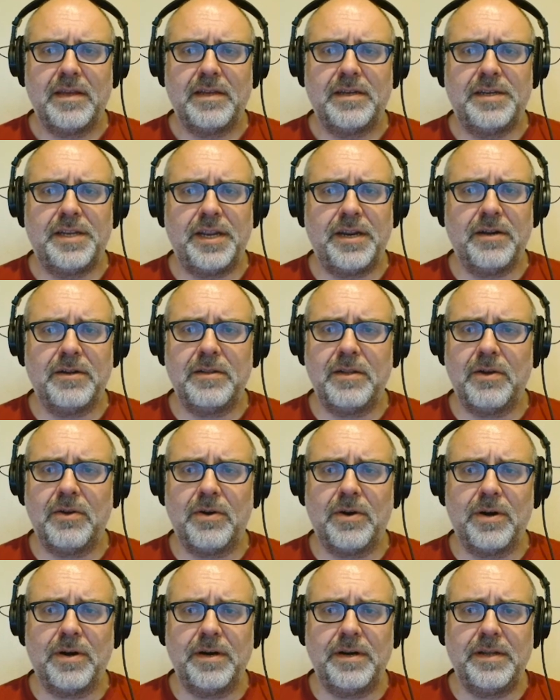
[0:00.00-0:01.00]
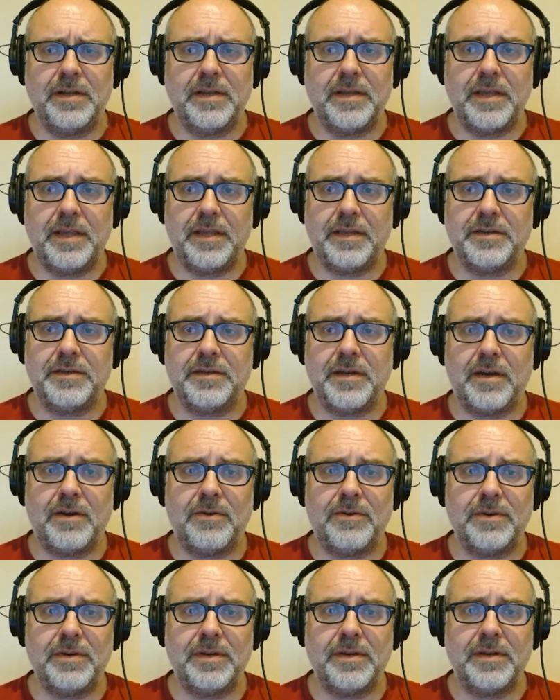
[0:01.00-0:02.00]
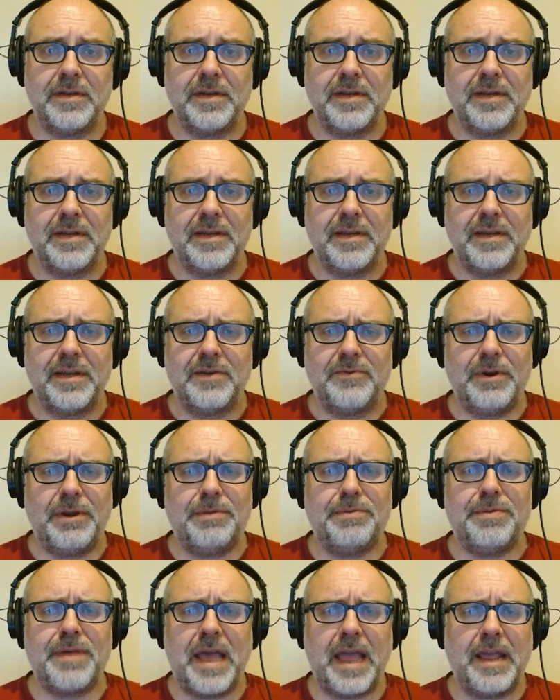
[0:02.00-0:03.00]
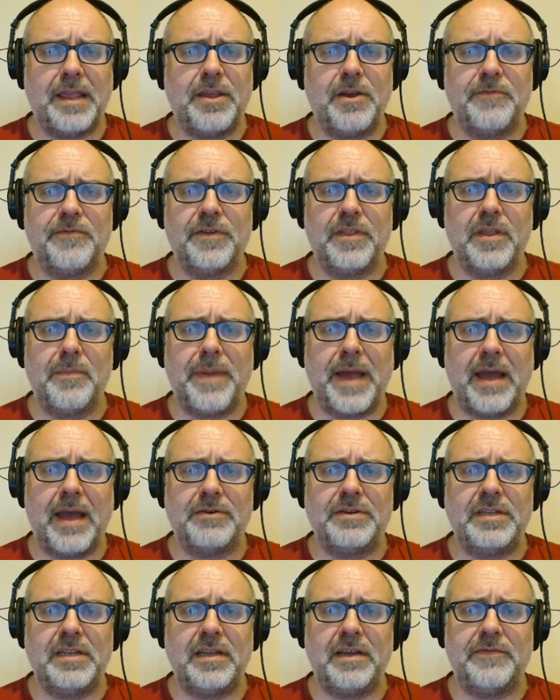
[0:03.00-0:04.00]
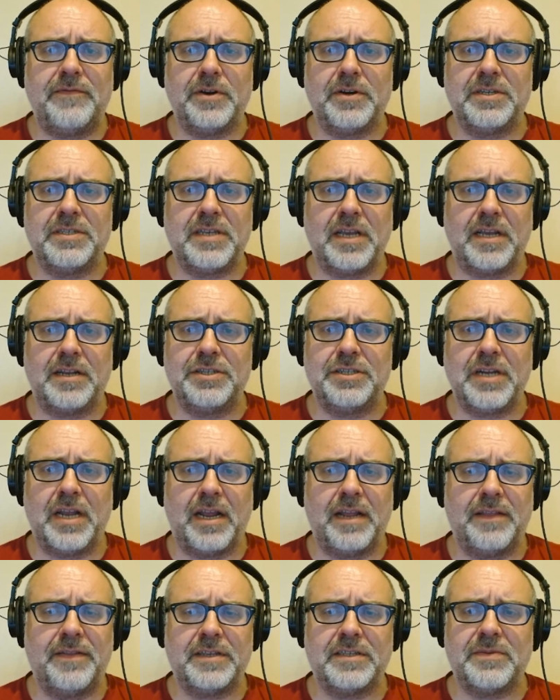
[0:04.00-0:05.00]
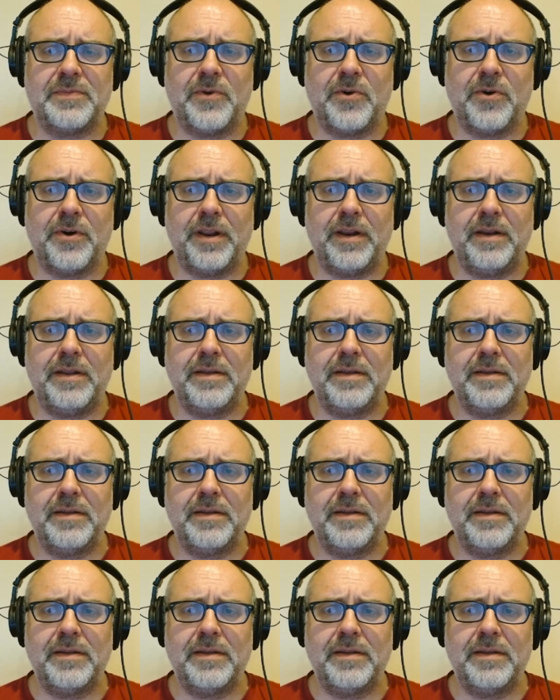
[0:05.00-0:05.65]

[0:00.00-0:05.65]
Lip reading: Dear Lord, he intoned, we thank you for the bounty of your sunshine this morning.